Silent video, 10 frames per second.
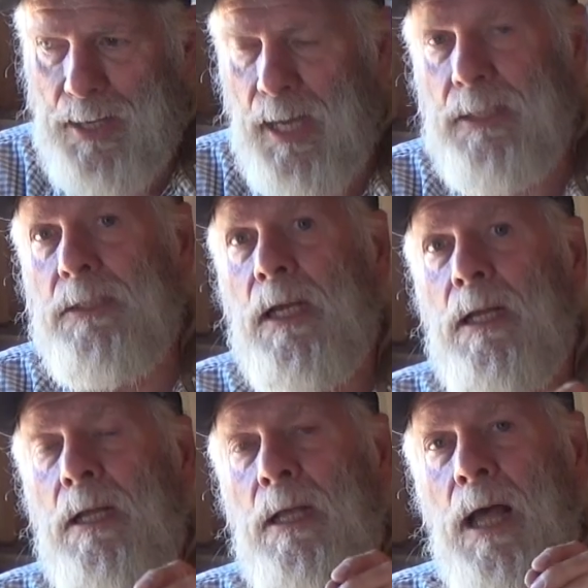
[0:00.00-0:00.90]
guns,
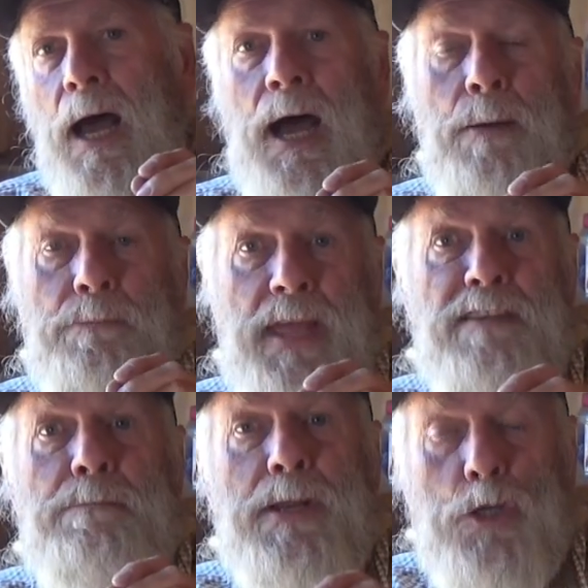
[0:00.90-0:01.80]

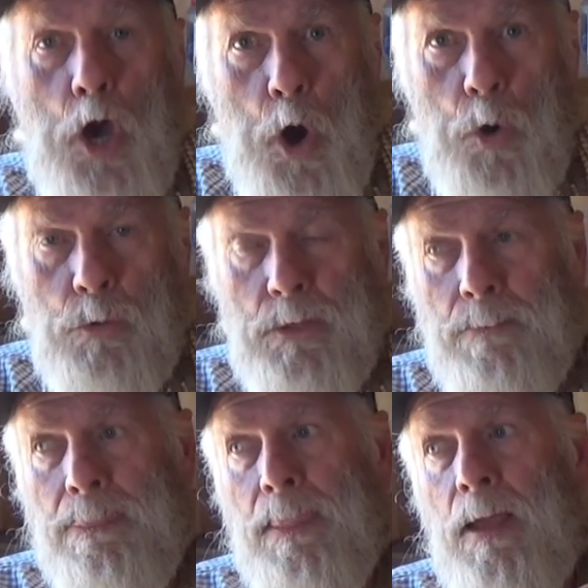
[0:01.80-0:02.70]
they've been coned.
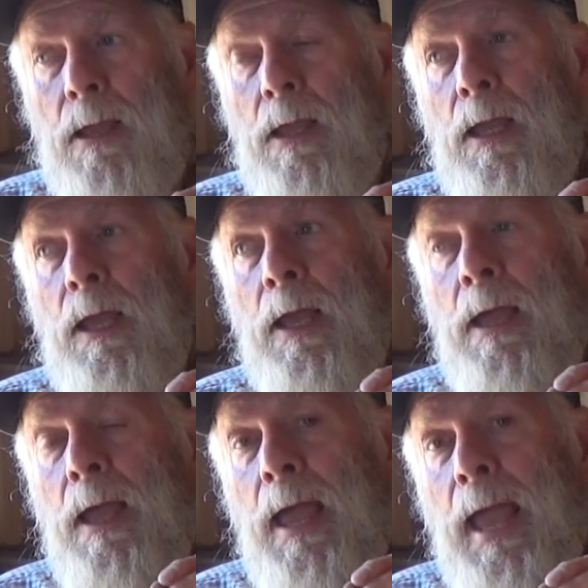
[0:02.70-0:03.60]

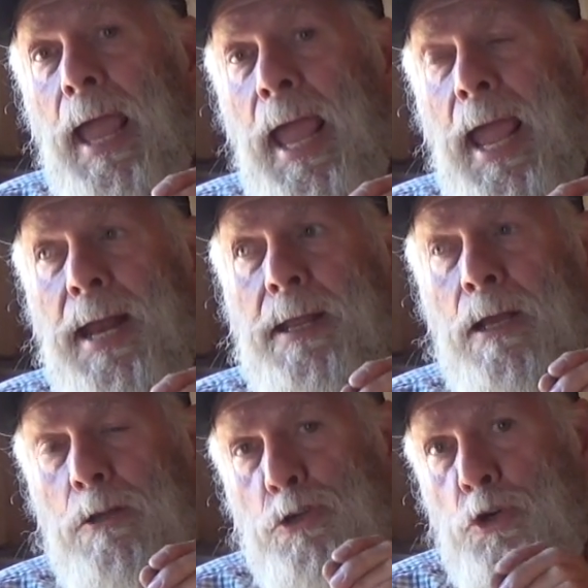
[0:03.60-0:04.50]
And
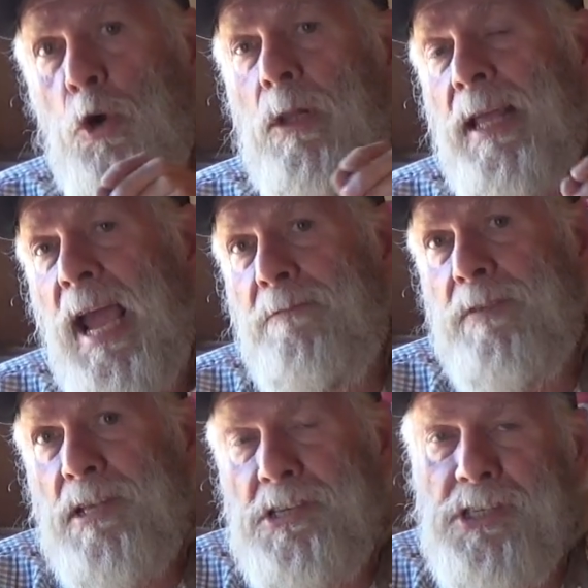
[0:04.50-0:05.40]
shortly
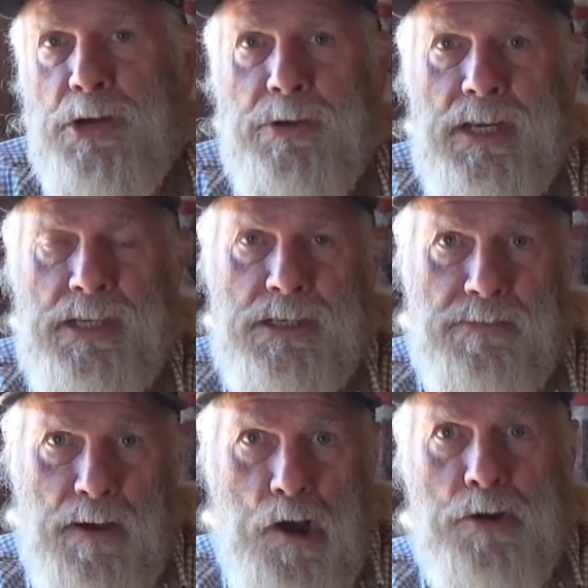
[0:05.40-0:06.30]
after the series
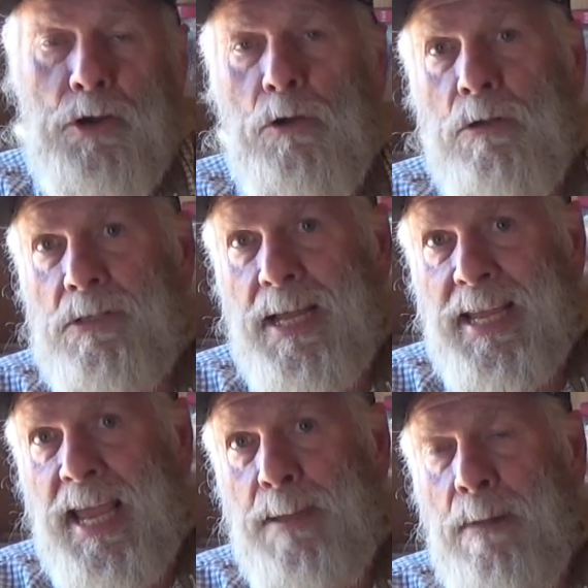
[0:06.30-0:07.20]
of articles that
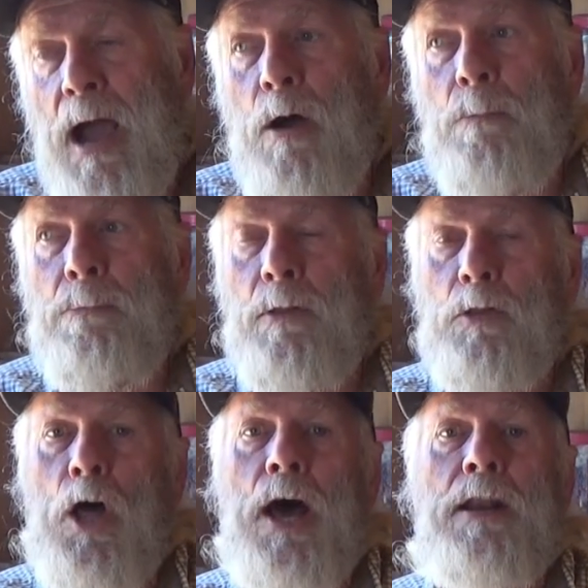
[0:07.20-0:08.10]
came out, a
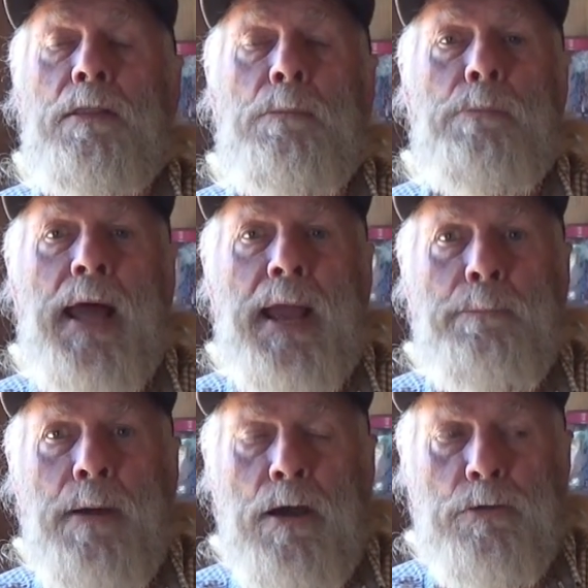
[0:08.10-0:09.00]
lot of the
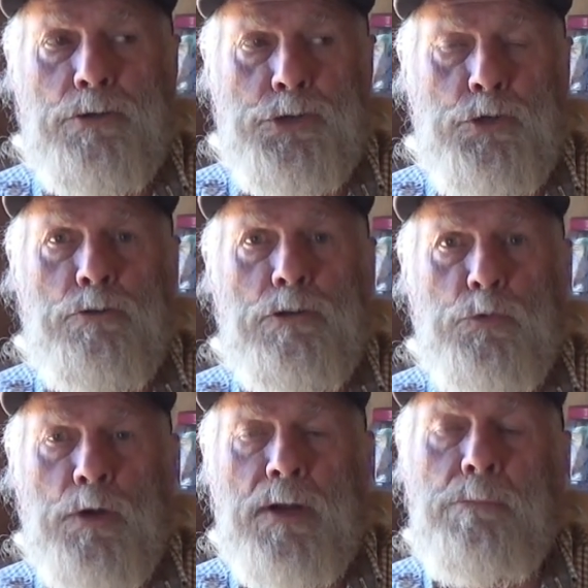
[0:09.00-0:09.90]
black powder shooters
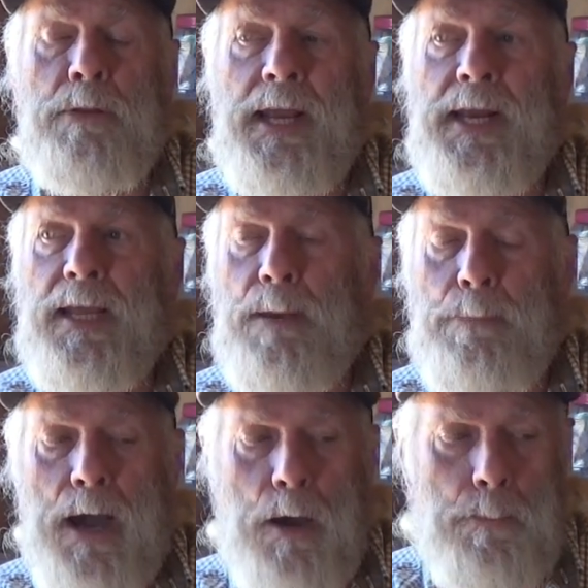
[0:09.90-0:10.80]
were complaining
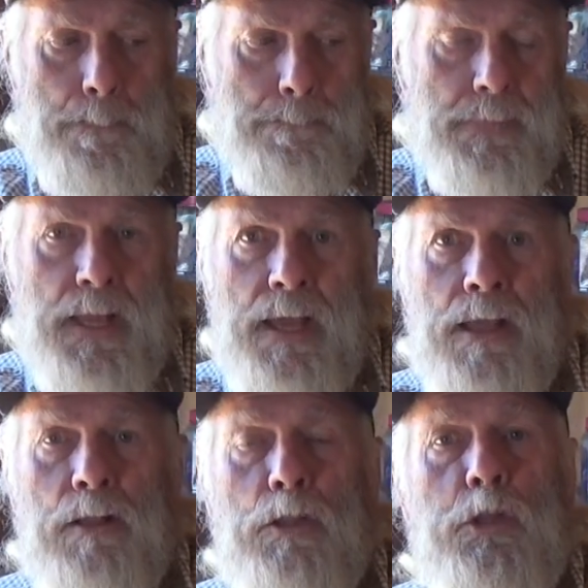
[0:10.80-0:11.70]
about
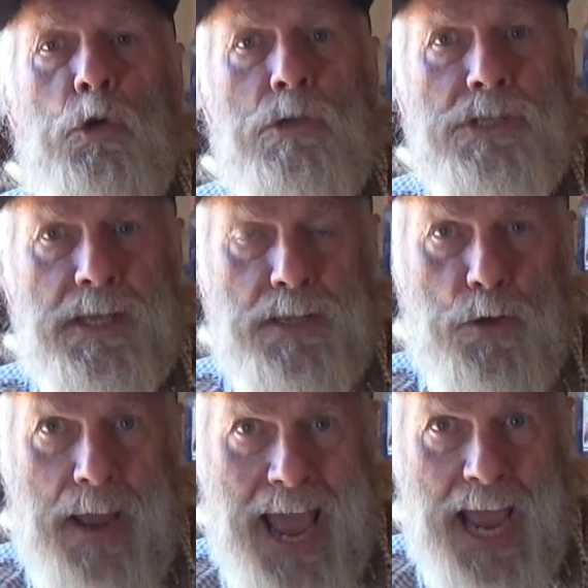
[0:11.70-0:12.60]
losing
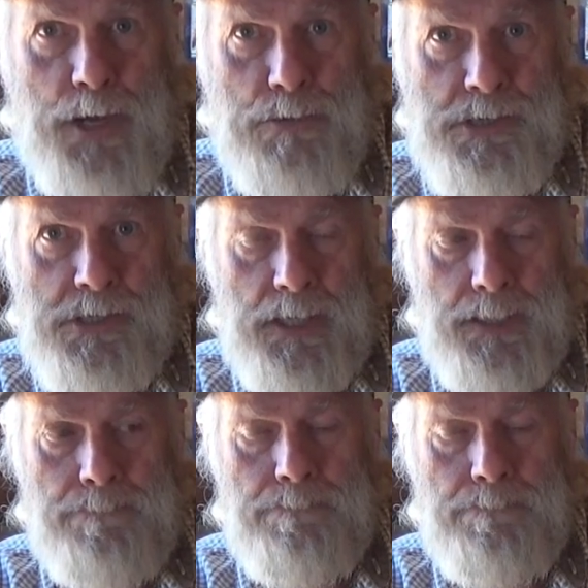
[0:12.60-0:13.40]
their accuracy.